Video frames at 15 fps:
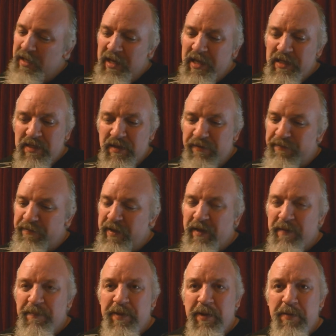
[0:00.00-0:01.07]
That's a
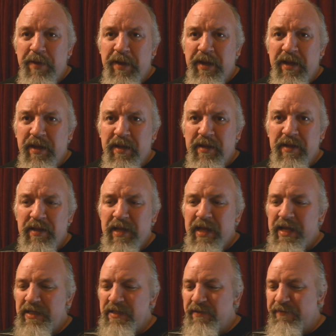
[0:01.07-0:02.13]
thing of beauty.
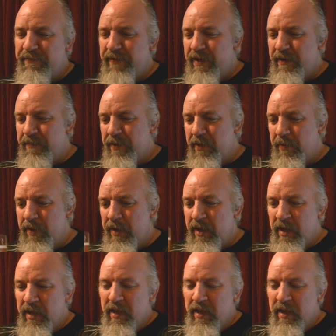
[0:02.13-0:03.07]
That is a thing of beauty.